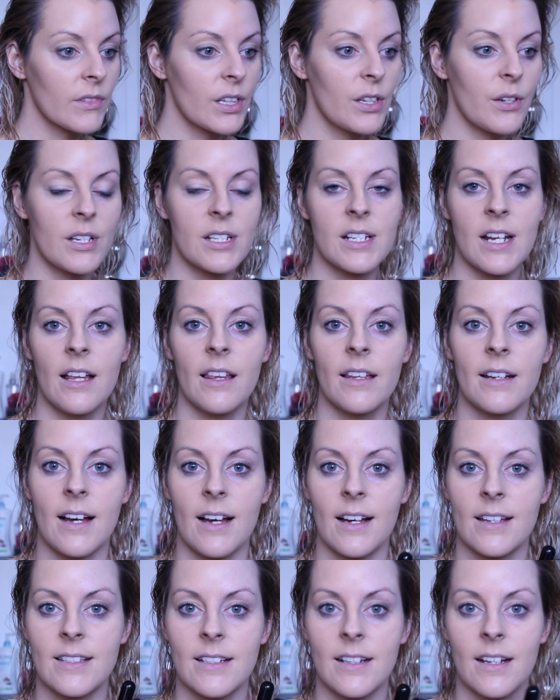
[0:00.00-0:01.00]
You can tell it
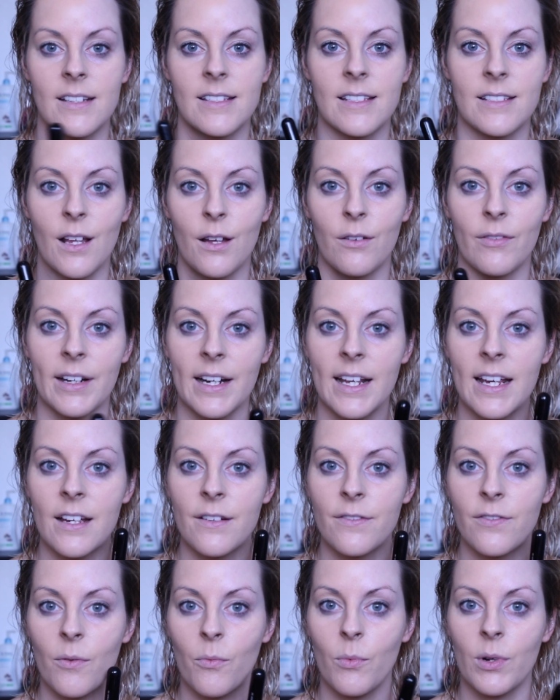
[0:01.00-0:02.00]
oxidizes
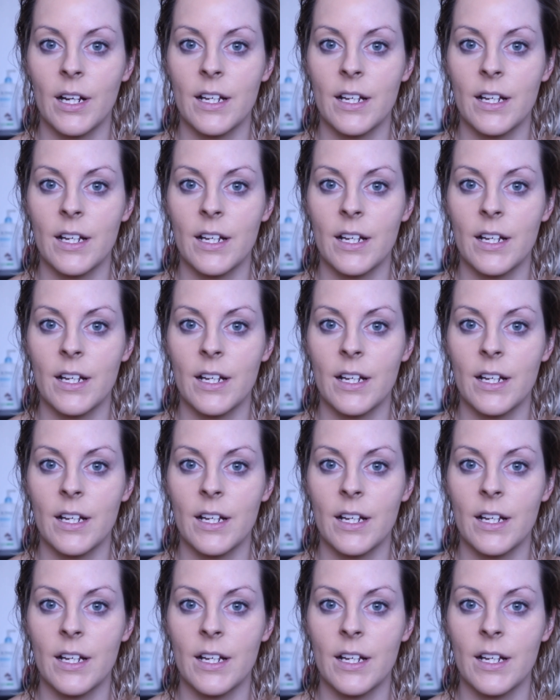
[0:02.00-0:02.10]
already. From